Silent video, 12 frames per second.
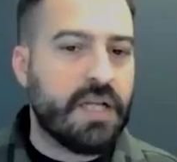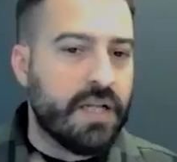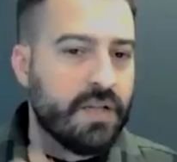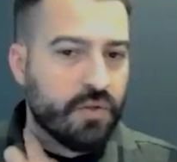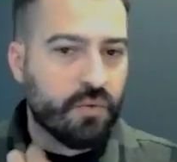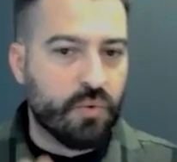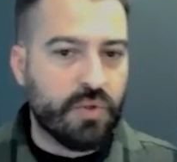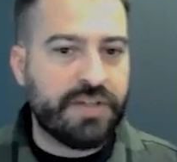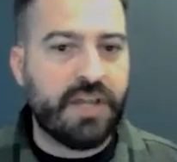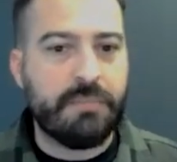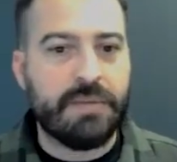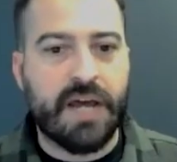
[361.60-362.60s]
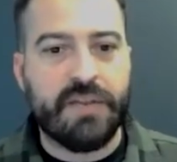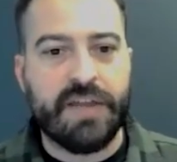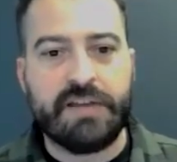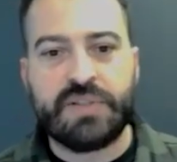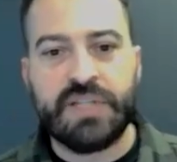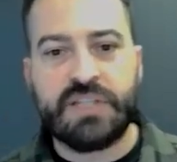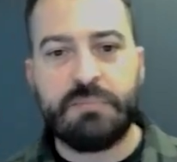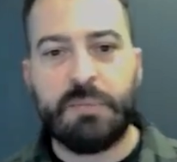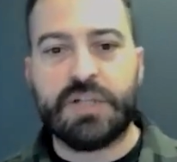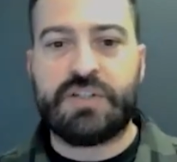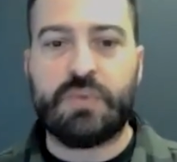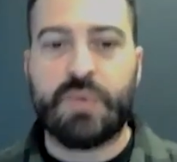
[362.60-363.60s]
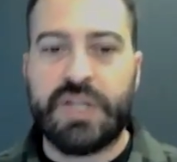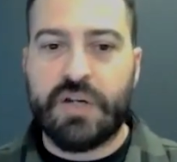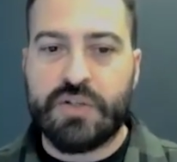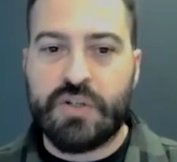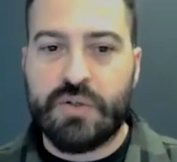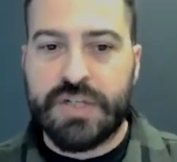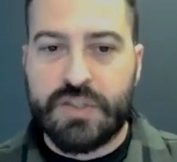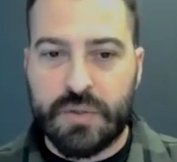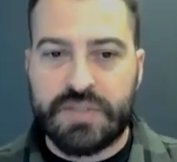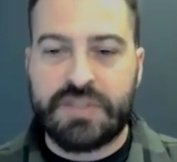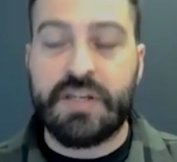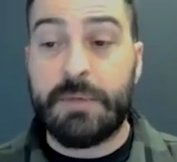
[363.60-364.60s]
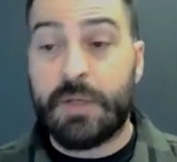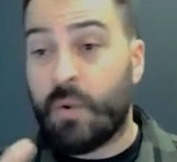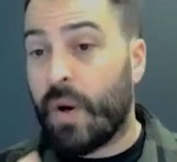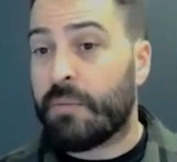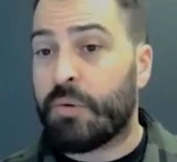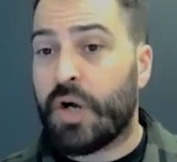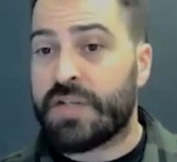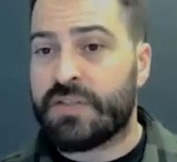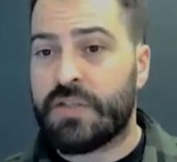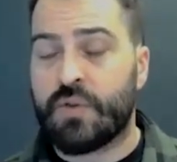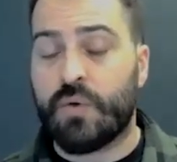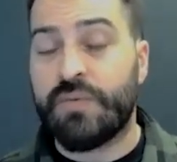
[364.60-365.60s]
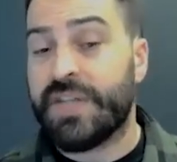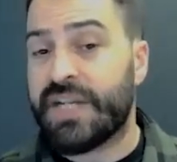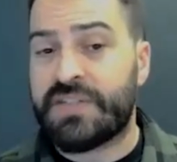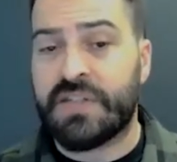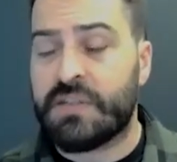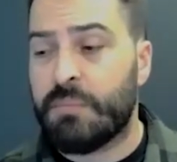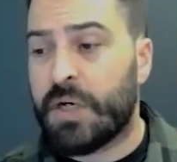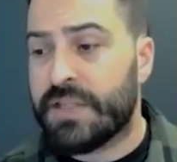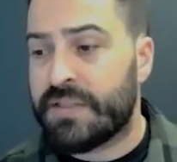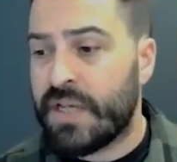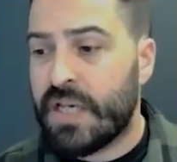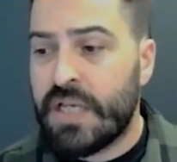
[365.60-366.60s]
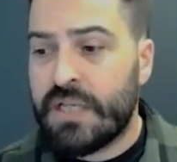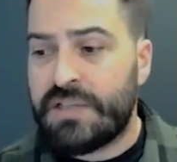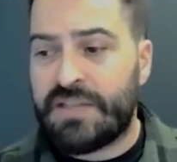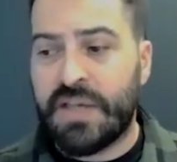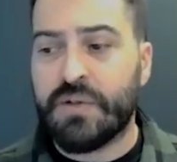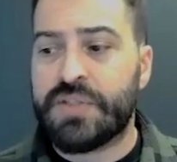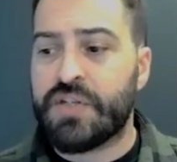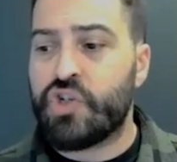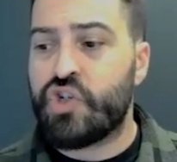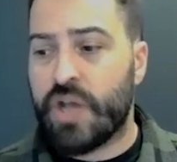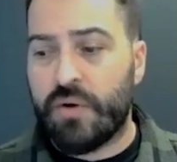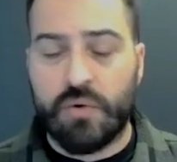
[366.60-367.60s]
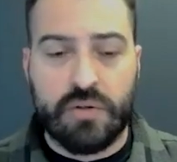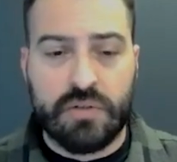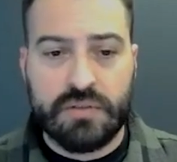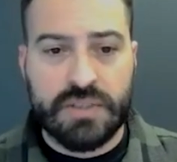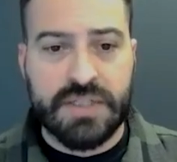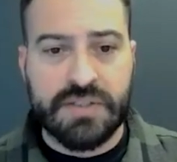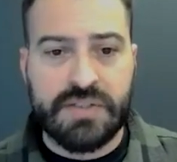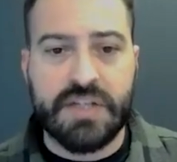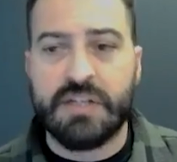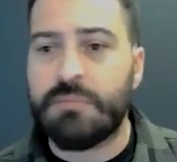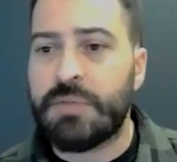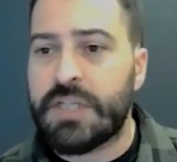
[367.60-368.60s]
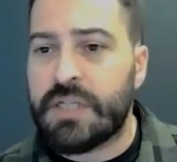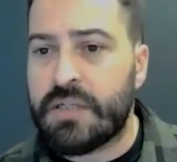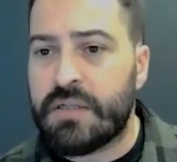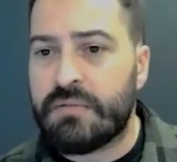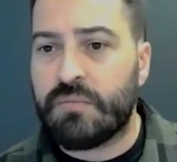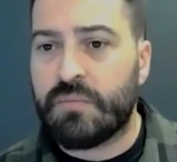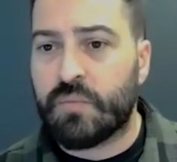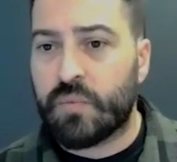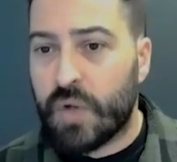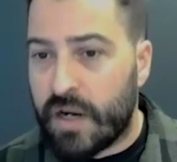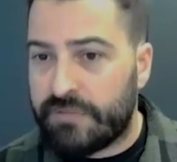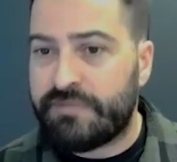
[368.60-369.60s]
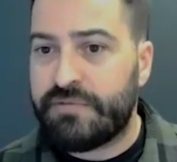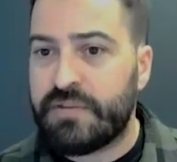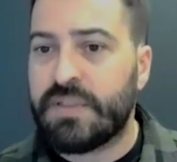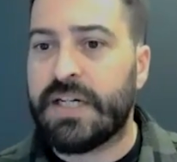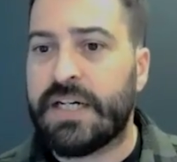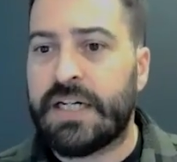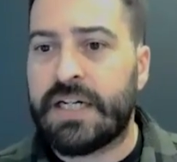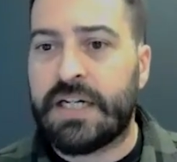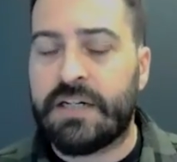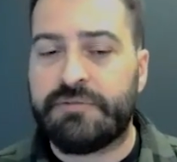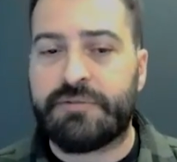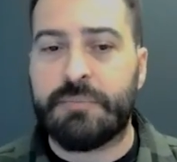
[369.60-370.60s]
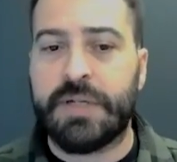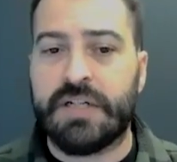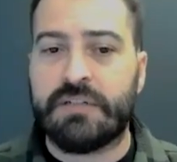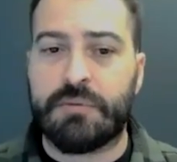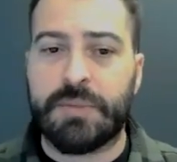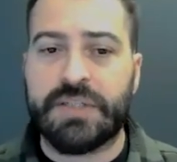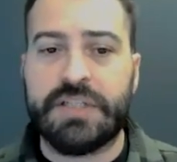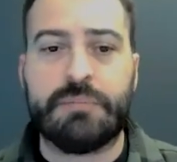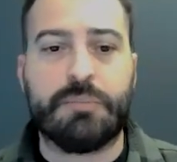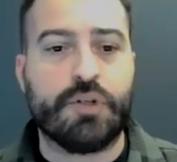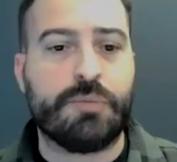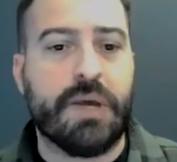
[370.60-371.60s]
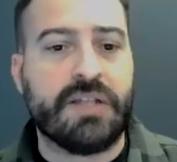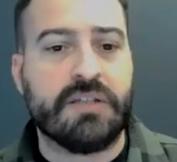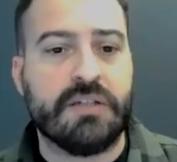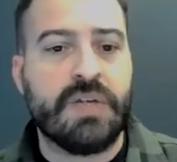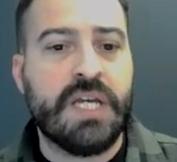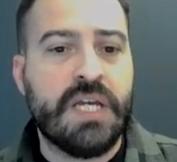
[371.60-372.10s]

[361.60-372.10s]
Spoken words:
And so the ruling came down. They have 6 months to adhere to it. So it's going to be quite a process. So over the next 6 months, sales in general is going to be rough from a lead perspective.